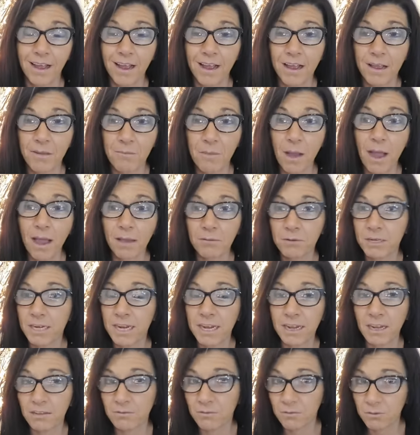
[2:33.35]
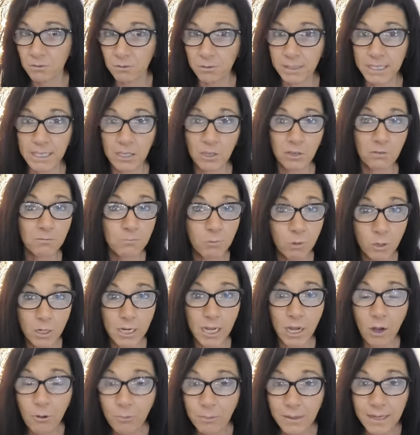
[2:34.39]
Um, I would have three or four
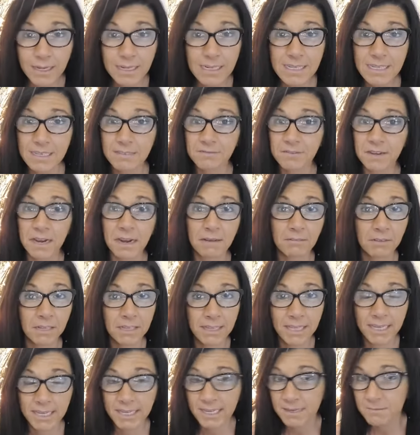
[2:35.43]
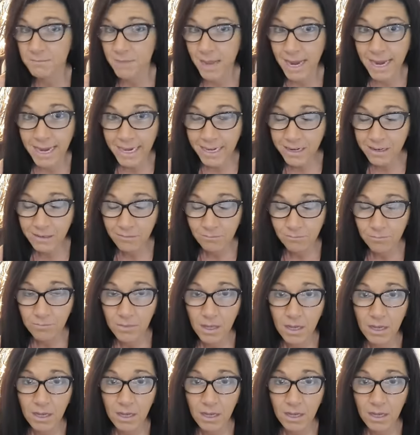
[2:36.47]
helpings of everything I made.